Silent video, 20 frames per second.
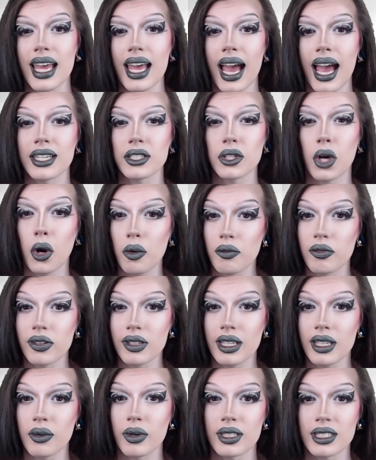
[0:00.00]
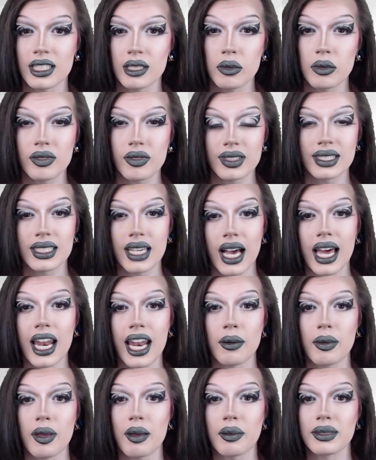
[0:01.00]
and hopefully once the move is done, I'll
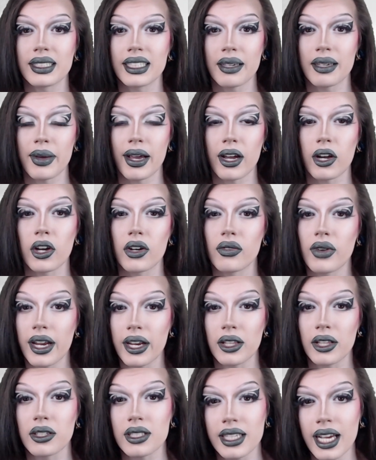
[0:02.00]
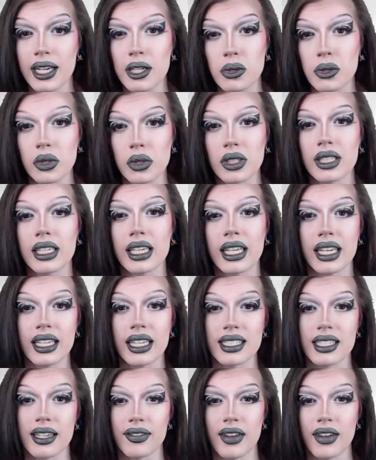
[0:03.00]
be able to get back on a regular schedule and getting stuff